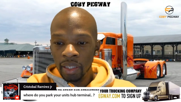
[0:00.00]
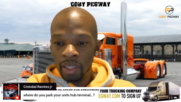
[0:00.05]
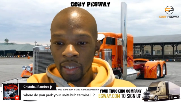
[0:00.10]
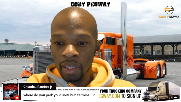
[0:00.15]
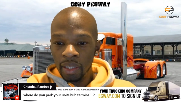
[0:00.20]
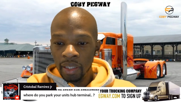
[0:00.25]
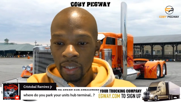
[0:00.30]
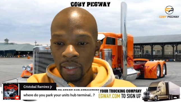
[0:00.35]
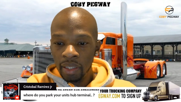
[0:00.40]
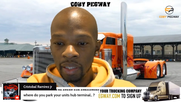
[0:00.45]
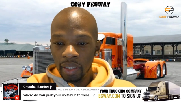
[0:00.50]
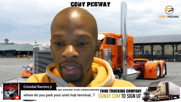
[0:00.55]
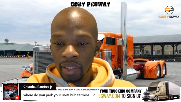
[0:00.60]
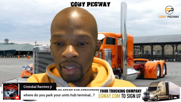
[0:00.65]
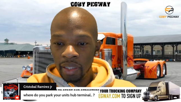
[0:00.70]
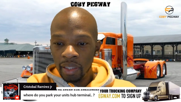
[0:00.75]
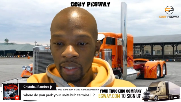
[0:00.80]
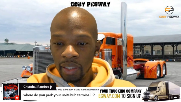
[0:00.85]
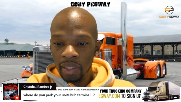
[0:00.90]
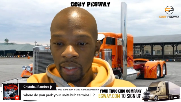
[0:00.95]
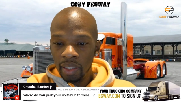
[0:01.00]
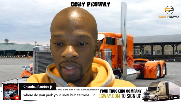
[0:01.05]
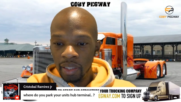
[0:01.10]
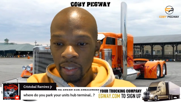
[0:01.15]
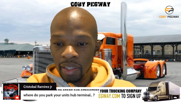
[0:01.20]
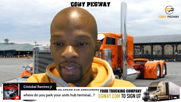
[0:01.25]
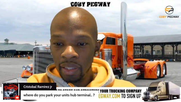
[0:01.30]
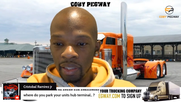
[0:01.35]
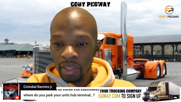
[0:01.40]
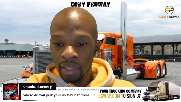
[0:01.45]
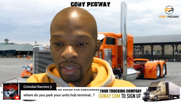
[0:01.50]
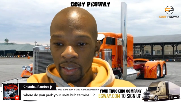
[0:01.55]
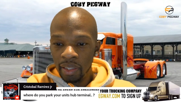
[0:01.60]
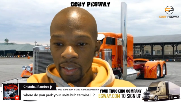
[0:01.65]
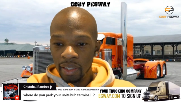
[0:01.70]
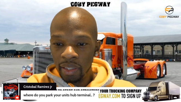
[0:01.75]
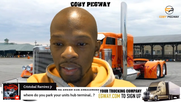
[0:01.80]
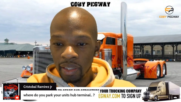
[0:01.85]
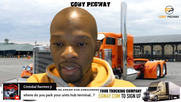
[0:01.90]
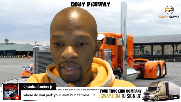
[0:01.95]

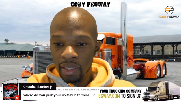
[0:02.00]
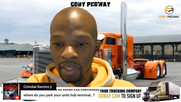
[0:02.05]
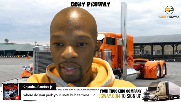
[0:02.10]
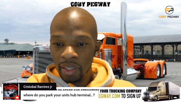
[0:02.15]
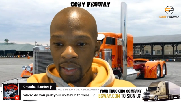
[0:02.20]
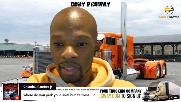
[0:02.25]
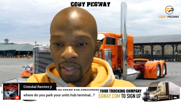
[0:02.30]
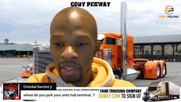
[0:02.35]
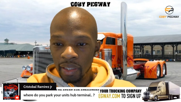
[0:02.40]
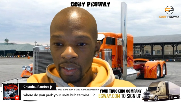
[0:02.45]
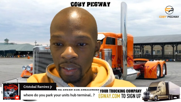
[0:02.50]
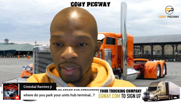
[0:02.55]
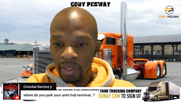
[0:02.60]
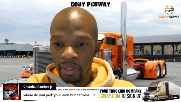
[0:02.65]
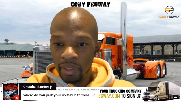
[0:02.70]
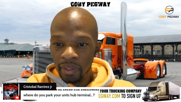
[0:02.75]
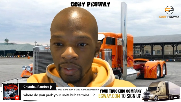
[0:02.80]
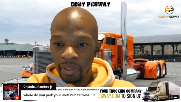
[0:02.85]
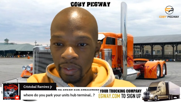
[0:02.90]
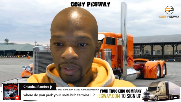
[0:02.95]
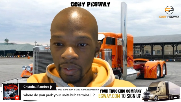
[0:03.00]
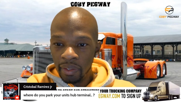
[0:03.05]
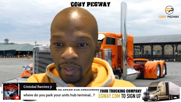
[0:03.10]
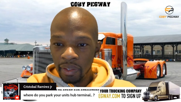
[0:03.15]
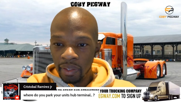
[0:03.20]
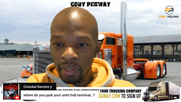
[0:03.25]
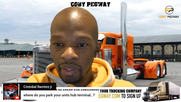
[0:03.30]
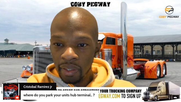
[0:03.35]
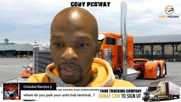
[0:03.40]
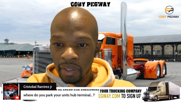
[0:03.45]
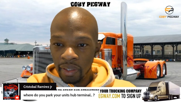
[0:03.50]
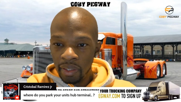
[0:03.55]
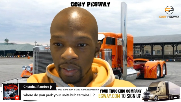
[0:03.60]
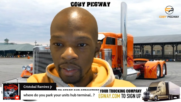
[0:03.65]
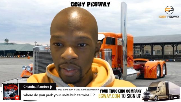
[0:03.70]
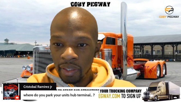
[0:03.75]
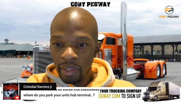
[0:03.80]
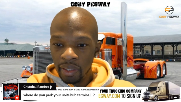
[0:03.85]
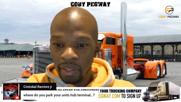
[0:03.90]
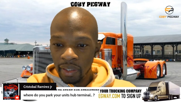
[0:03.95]

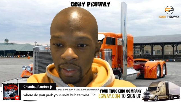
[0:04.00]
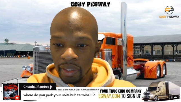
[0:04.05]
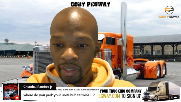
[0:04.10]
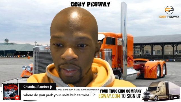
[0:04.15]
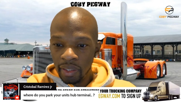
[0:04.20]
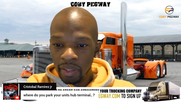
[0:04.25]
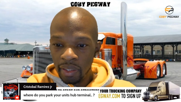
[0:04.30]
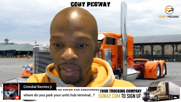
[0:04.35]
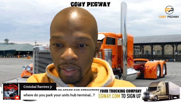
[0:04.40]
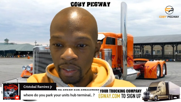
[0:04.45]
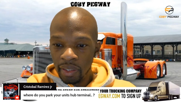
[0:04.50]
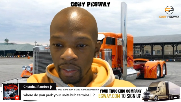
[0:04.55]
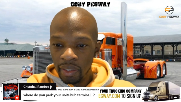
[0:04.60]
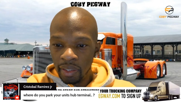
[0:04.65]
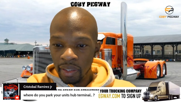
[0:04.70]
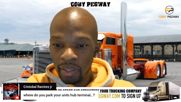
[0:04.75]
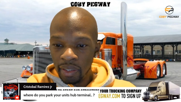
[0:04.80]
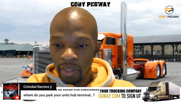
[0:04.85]
[no speech]